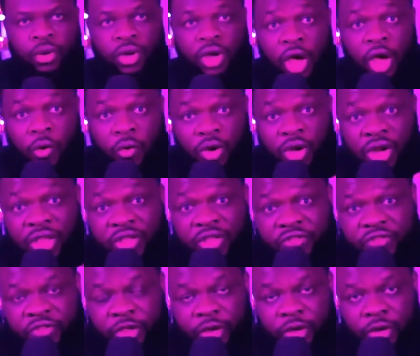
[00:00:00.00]
Now
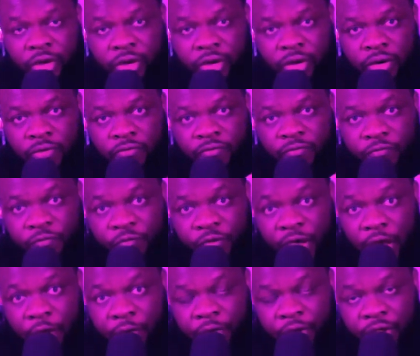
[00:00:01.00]
listen
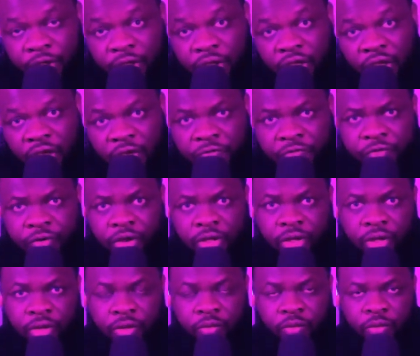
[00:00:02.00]
very
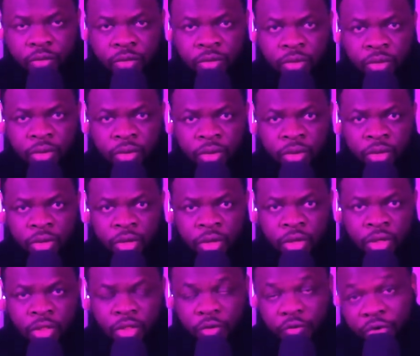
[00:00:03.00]
carefully.
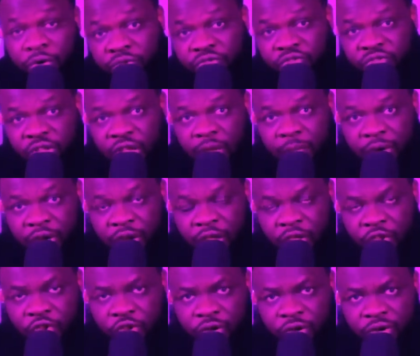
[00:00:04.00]
The Real Cyber
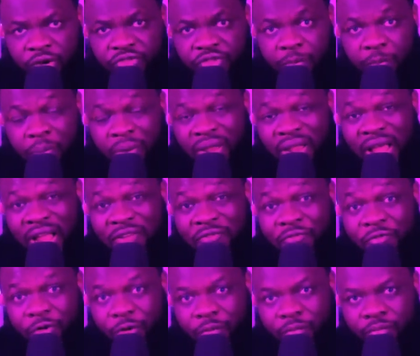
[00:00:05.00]
Nation is a
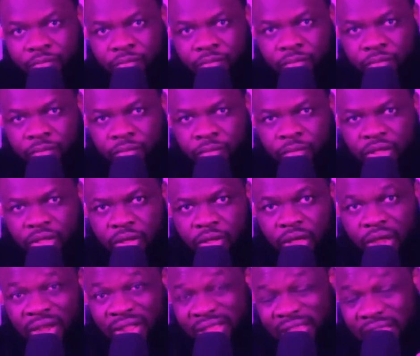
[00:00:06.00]
platform,
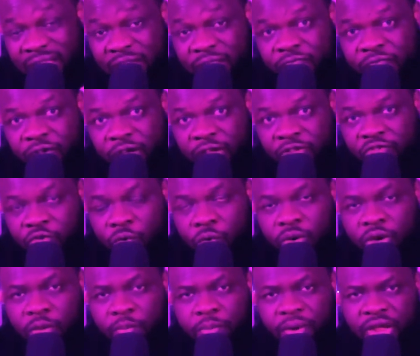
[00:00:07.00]
an
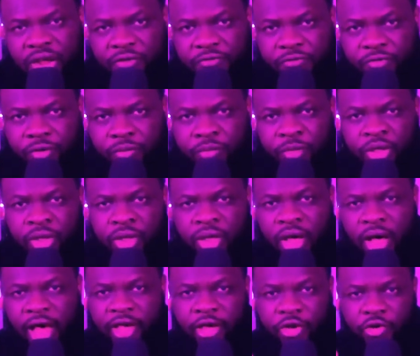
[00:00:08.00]
invite-only platform
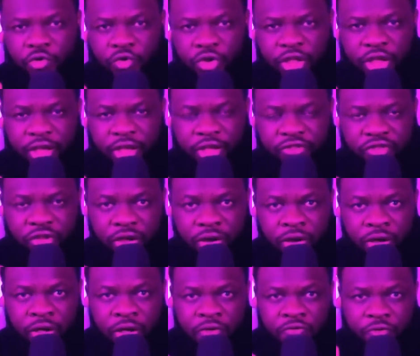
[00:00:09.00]
I
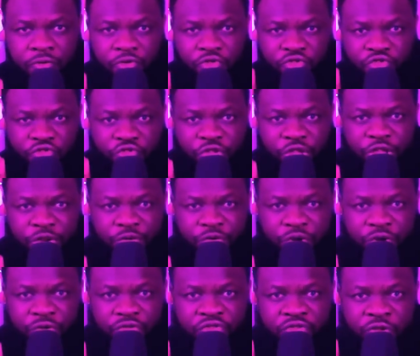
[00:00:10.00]
created for
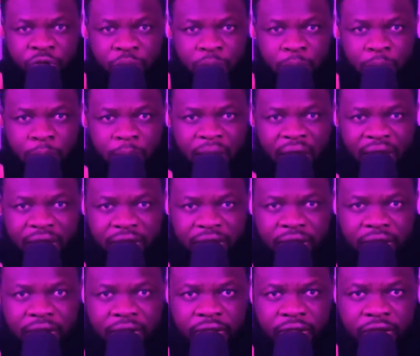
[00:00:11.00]

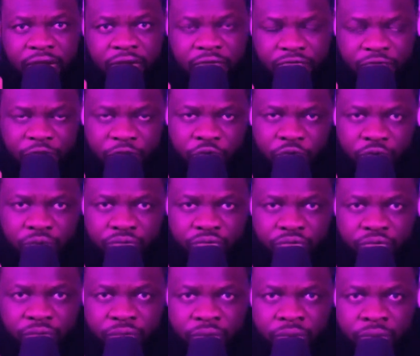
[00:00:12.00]
serious-minded
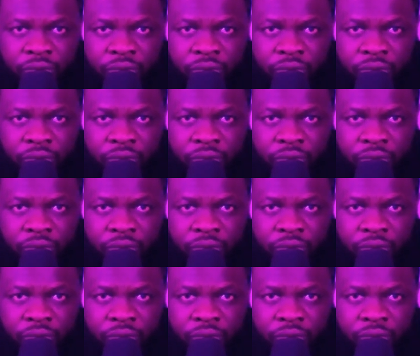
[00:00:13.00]
individuals,